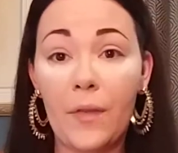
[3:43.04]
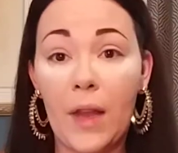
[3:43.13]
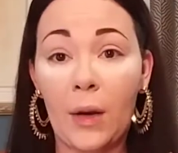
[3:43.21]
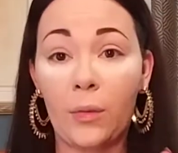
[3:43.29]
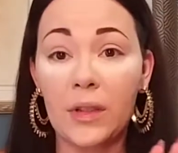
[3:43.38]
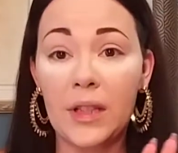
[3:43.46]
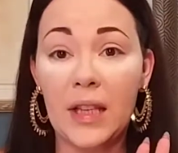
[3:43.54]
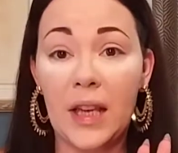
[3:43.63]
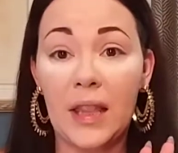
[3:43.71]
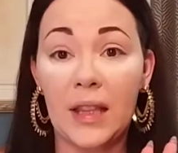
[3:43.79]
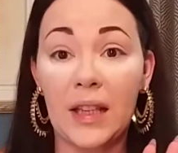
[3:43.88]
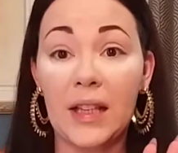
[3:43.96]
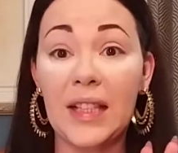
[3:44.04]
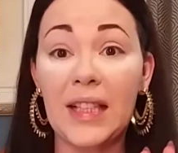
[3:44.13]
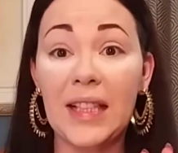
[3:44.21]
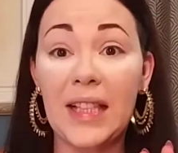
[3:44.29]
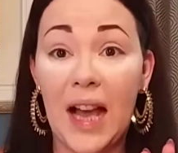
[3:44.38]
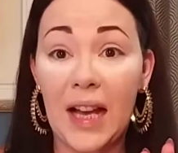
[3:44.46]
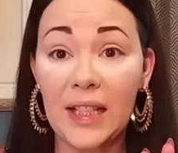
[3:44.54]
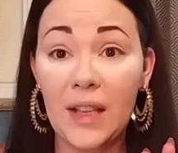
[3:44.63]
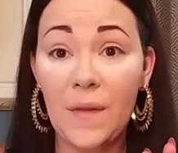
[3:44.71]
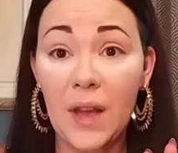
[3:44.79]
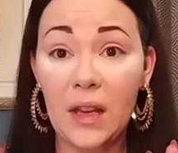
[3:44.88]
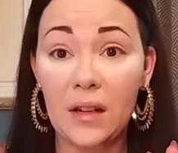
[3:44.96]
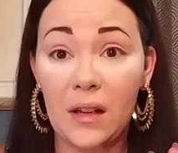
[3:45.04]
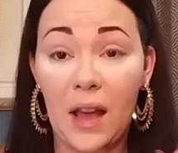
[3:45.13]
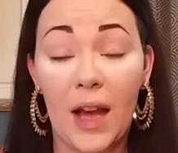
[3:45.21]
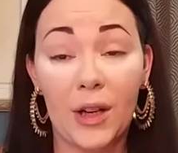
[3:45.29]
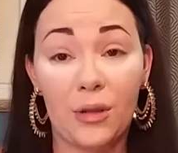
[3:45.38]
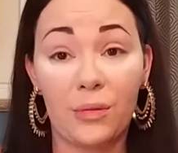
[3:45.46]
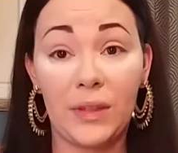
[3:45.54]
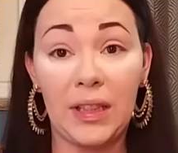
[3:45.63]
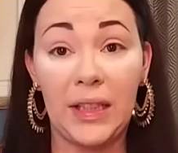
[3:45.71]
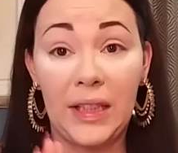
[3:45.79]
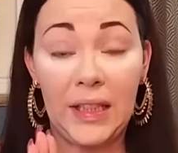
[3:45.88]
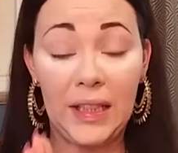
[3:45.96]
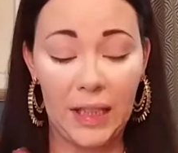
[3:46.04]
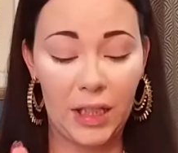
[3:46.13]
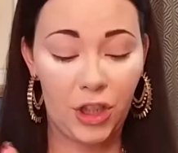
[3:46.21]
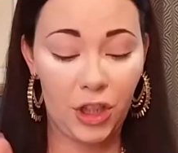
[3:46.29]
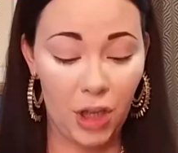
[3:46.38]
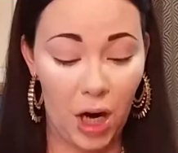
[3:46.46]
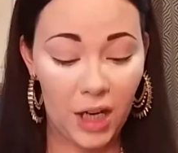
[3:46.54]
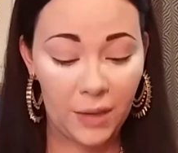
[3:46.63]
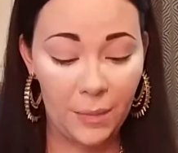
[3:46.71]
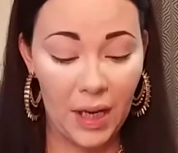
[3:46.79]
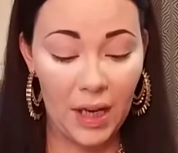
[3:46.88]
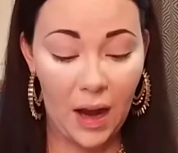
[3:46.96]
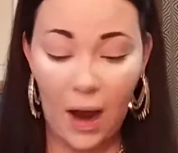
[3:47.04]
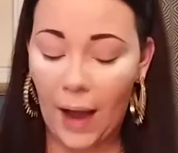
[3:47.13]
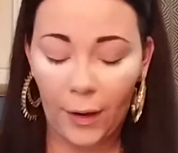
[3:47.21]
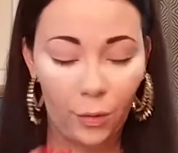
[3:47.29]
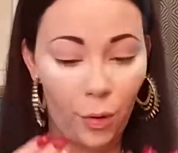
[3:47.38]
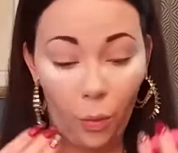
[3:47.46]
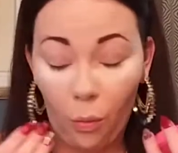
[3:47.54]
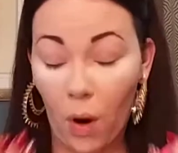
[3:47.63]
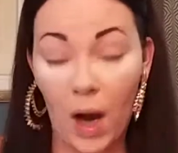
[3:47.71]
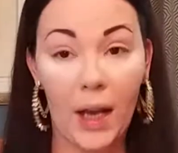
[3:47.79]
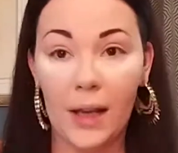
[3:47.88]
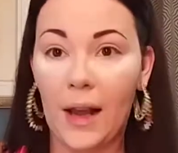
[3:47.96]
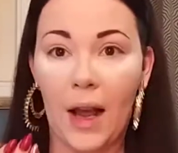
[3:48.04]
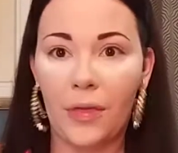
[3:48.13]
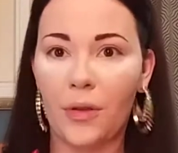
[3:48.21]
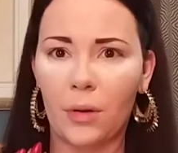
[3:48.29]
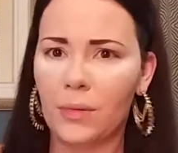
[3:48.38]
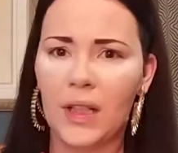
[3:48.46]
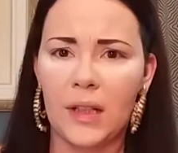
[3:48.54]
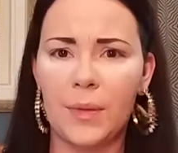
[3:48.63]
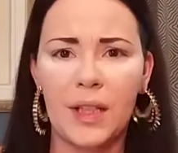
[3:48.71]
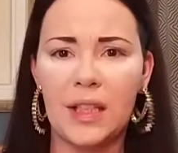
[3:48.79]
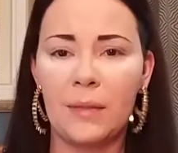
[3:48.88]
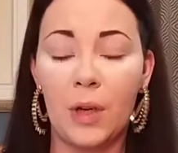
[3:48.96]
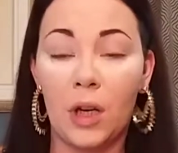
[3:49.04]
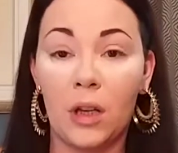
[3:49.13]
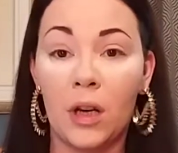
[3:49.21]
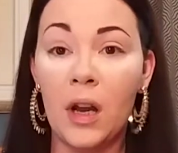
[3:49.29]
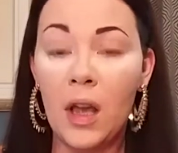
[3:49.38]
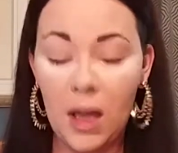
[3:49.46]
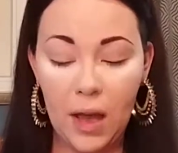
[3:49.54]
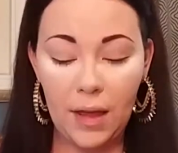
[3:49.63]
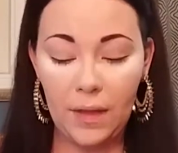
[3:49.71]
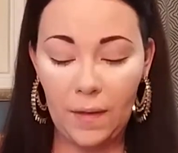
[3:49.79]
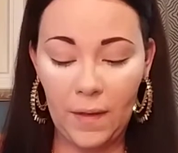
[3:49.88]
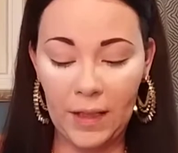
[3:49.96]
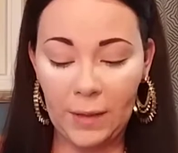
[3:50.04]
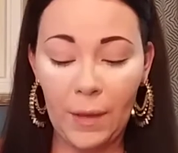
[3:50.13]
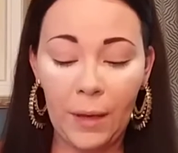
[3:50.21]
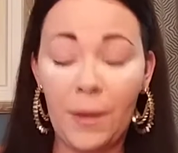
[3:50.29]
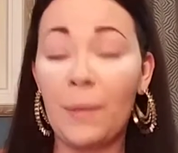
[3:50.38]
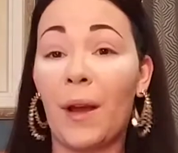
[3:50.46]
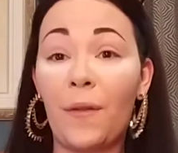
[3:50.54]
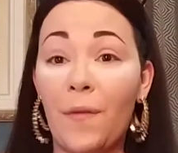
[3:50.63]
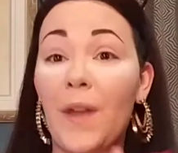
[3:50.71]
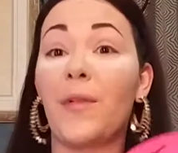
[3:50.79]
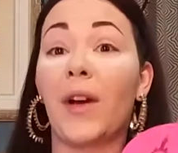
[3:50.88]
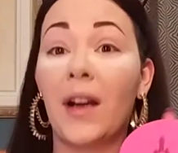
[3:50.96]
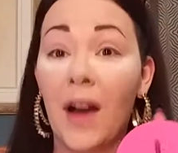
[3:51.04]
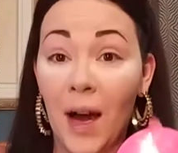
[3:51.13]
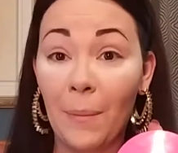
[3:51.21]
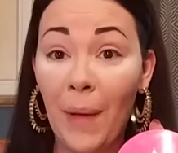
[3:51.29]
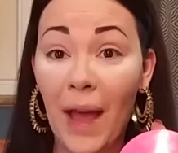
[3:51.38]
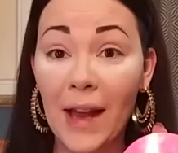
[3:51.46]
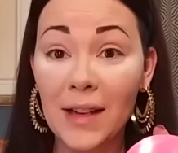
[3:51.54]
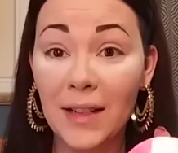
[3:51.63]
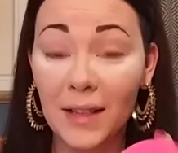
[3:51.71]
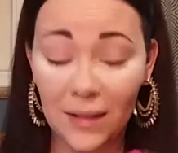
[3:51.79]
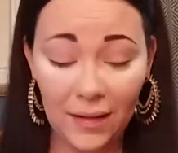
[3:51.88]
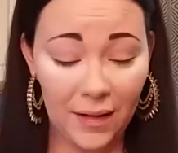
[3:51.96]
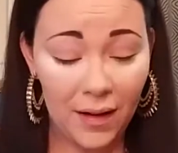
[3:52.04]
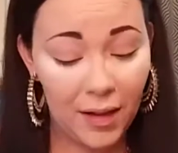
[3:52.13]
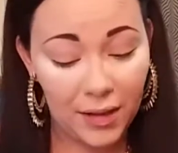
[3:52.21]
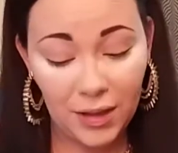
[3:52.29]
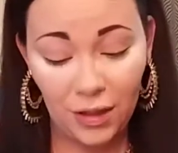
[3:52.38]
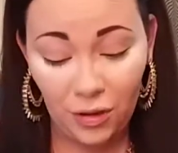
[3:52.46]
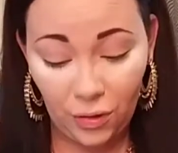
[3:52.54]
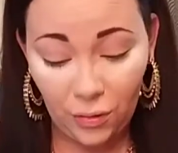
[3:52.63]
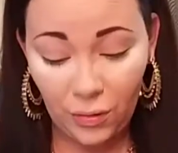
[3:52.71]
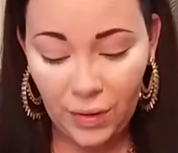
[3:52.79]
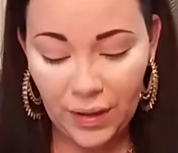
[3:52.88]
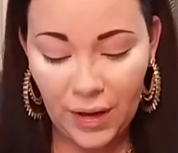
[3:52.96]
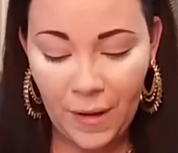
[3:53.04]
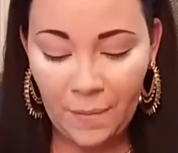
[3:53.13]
I will say that the size of it actually did shock me. I don't know why. I thought it was going to be smaller. This may be my favorite compact to use.